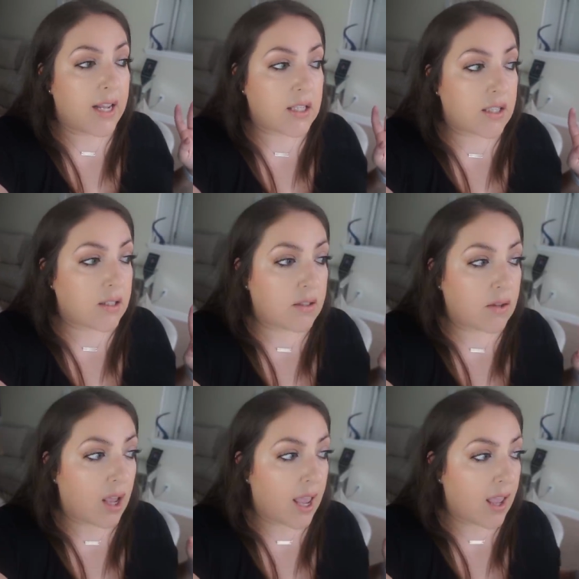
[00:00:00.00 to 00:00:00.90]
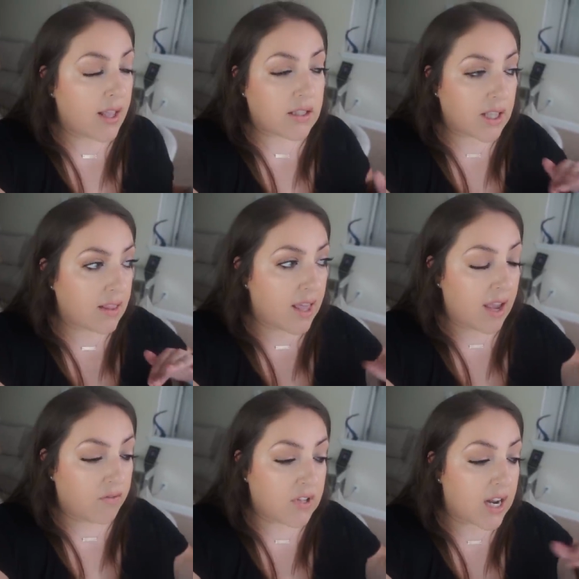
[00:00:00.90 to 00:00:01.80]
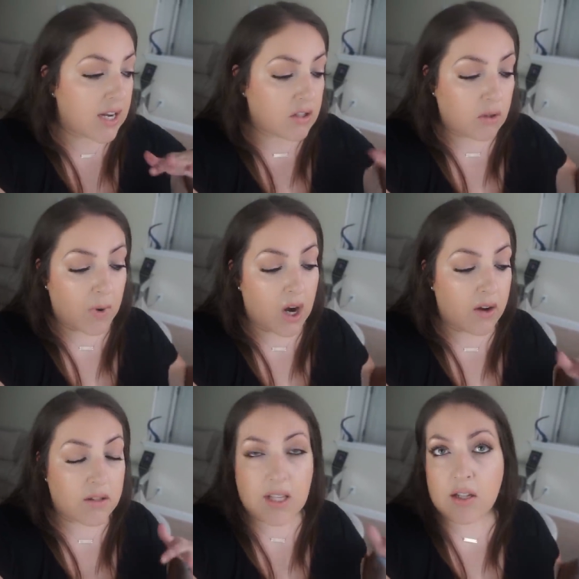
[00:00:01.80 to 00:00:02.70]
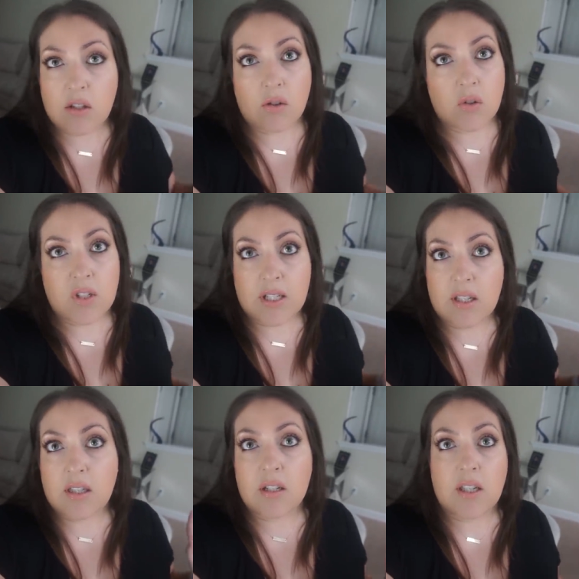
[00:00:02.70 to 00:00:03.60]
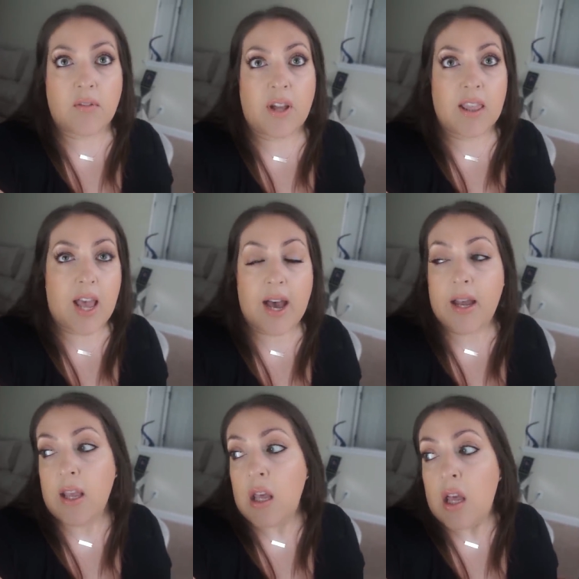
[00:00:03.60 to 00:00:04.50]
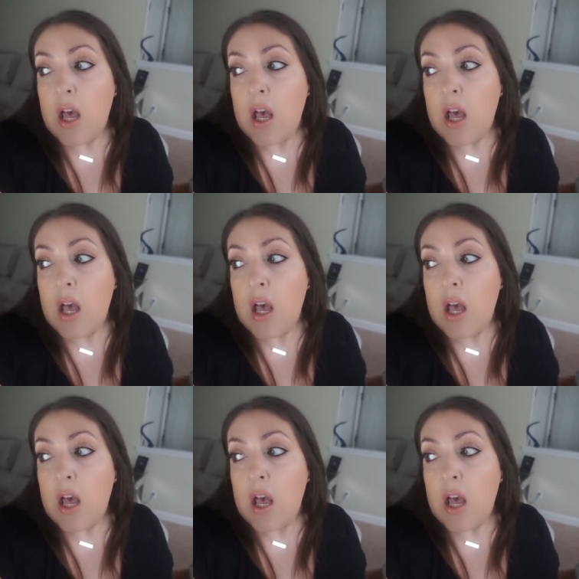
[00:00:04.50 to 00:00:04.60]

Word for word: it's it's like they've done it to where it's like social distance and stuff like that.